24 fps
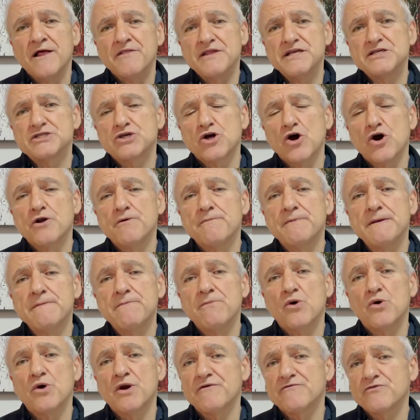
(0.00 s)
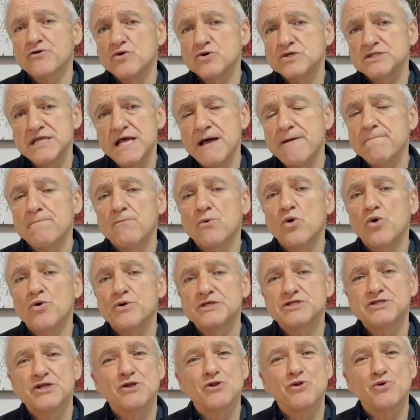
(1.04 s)
There's got to be more, and of course that more
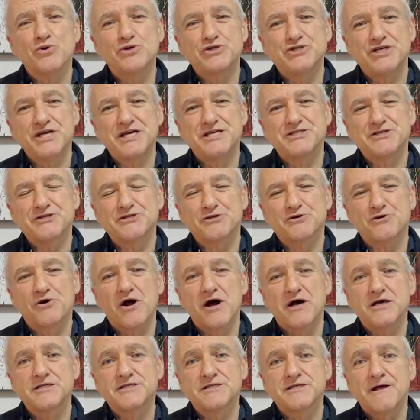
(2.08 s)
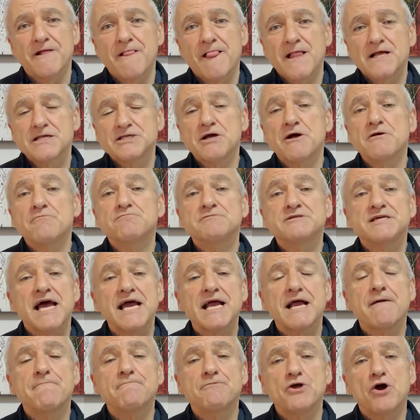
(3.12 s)
is the Lord Jesus Christ. So
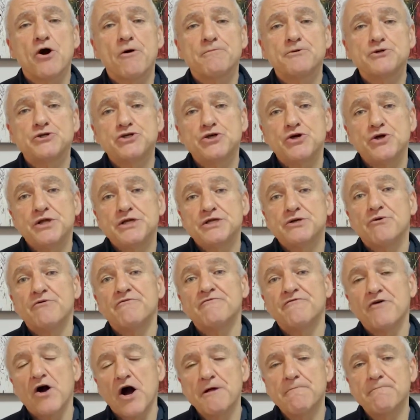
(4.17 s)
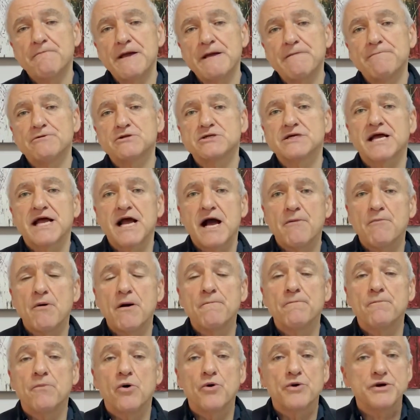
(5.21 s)
take up the opportunity to invite people to come
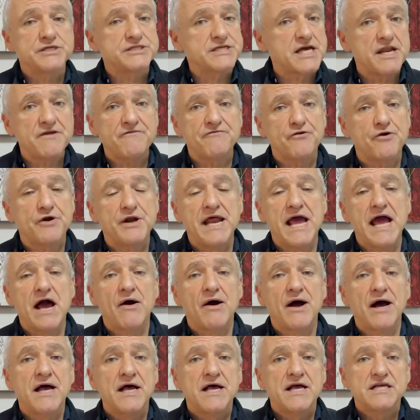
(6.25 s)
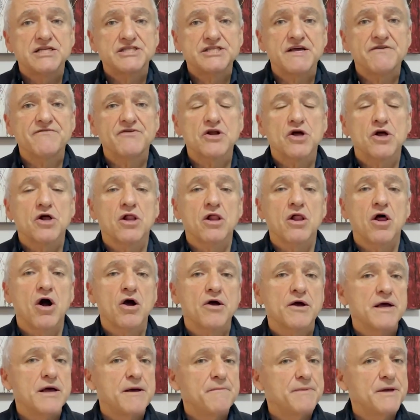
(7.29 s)
on board. It's only for an hour, 7
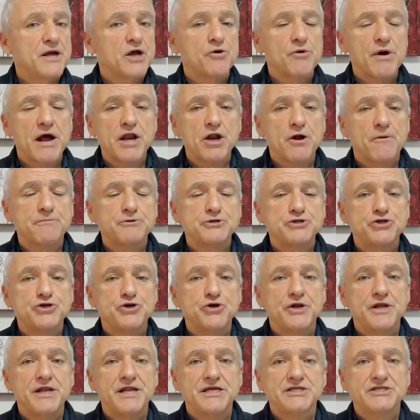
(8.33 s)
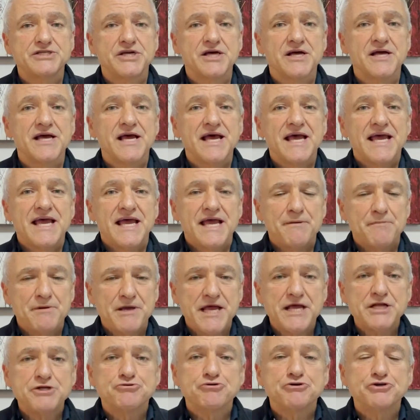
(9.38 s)
o'clock. It'd be a great opportunity to
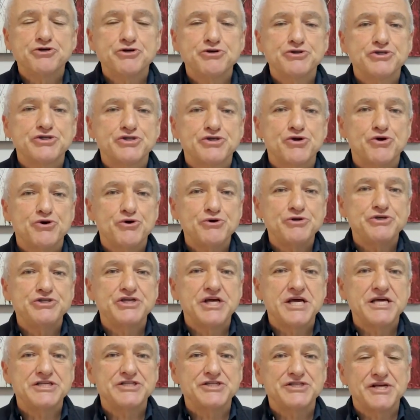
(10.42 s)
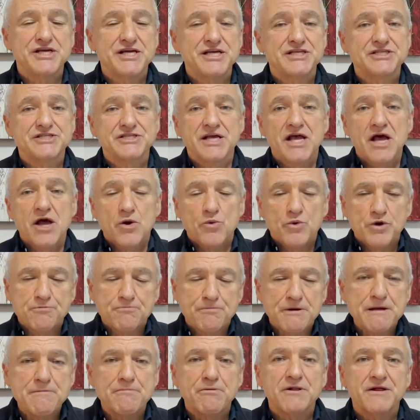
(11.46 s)
be introduced to who Jesus is,
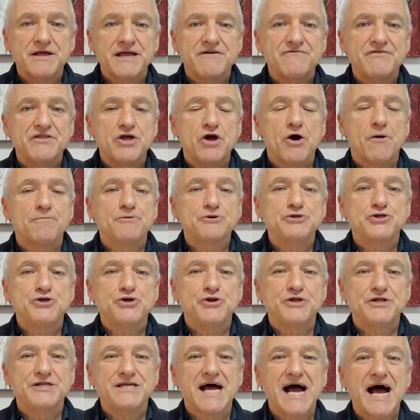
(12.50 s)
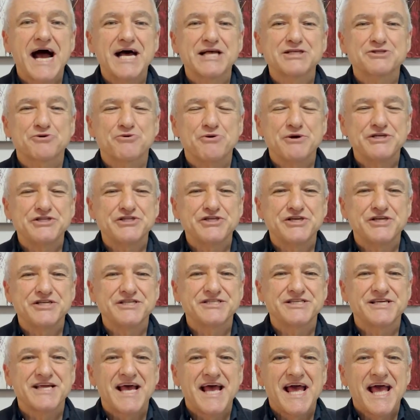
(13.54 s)
with people given the opportunity to ask
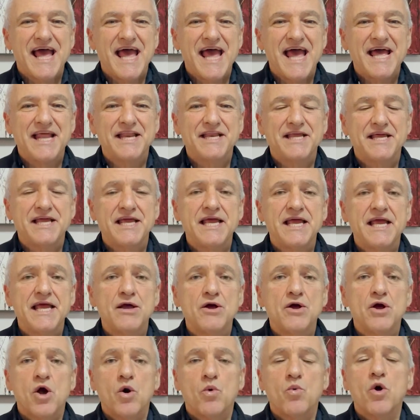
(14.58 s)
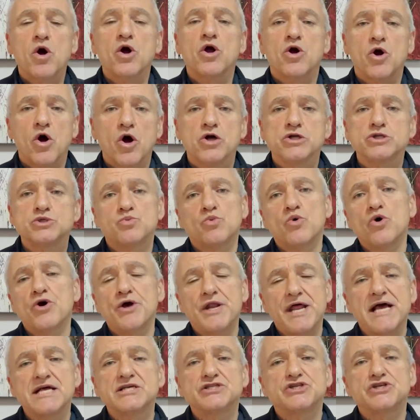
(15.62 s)
questions and hear what God's
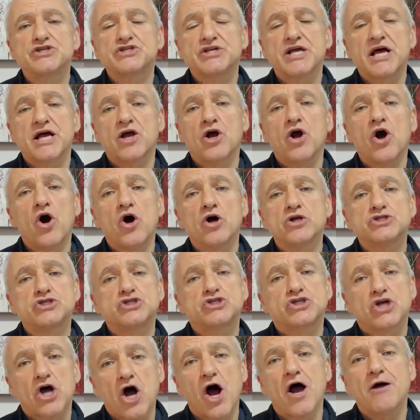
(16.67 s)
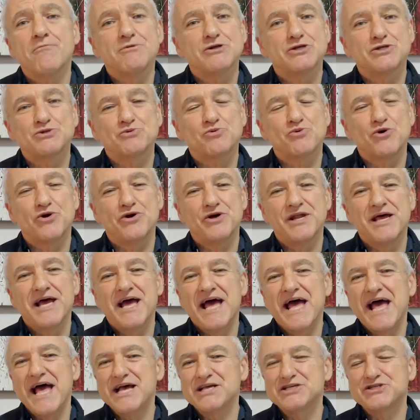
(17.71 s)
word has to say, God's timeless word
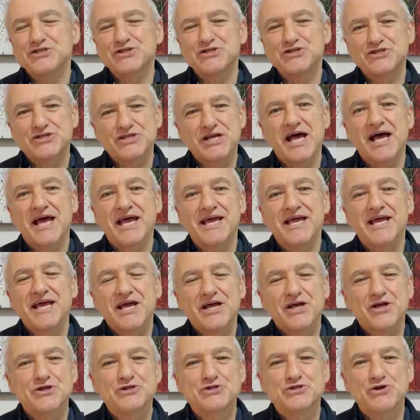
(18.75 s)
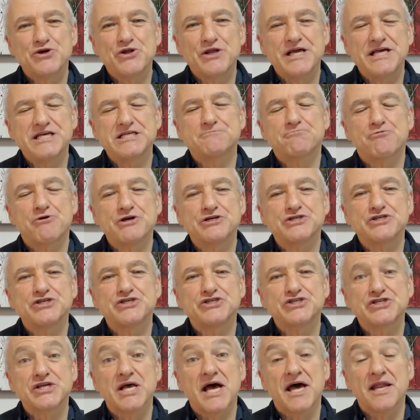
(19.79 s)
has to say concerning his
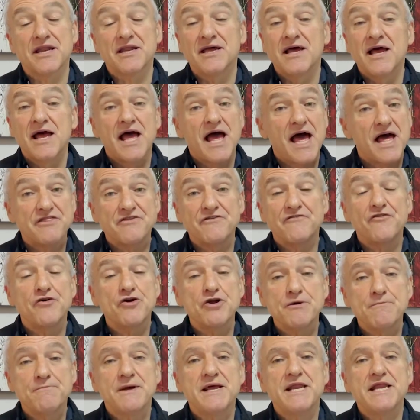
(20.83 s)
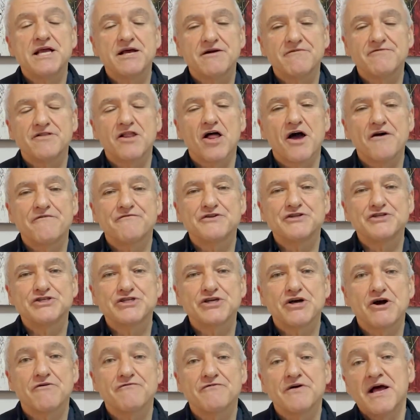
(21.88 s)
precious son and the very meaning of life
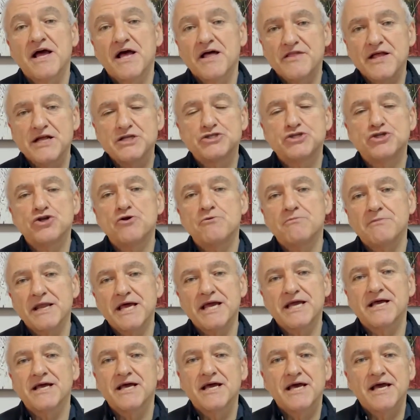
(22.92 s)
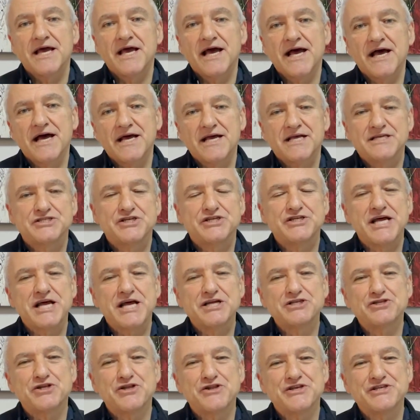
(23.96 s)
itself. That Zoom link is
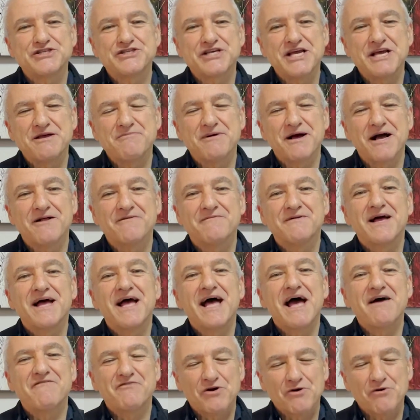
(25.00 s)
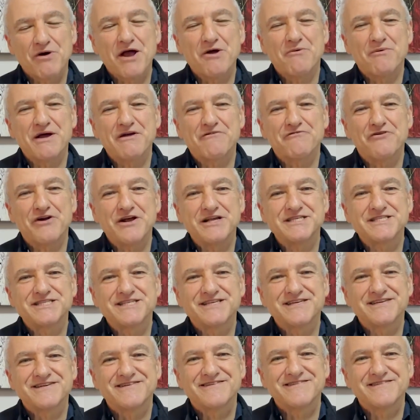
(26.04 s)
attached to this email. Have a great week, friends.